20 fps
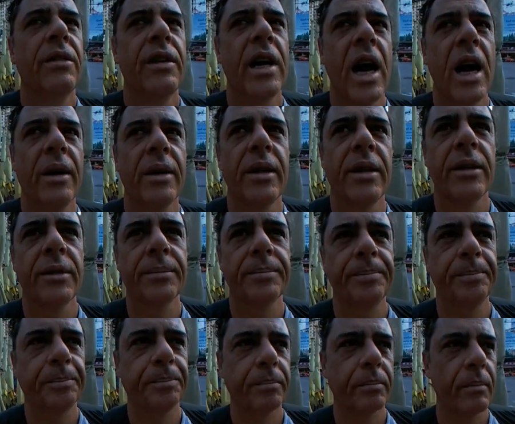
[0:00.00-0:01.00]
found
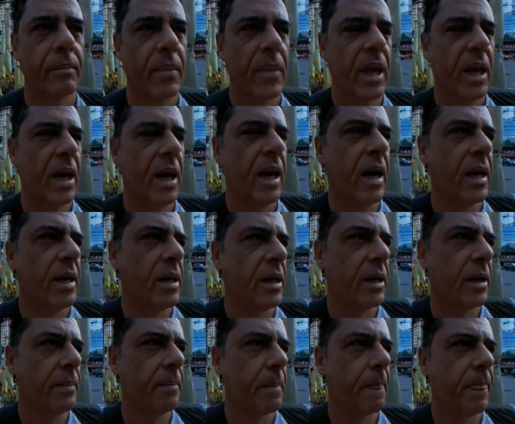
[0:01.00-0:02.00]
and
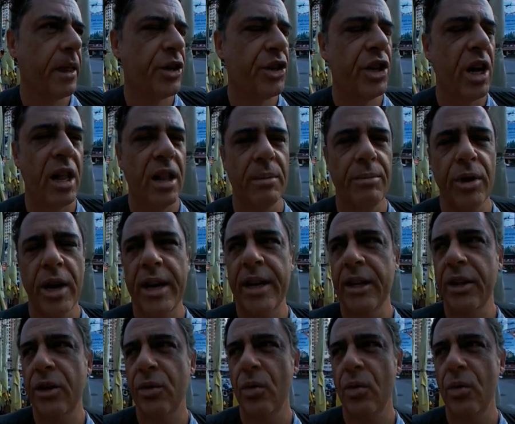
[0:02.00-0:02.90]
celebrated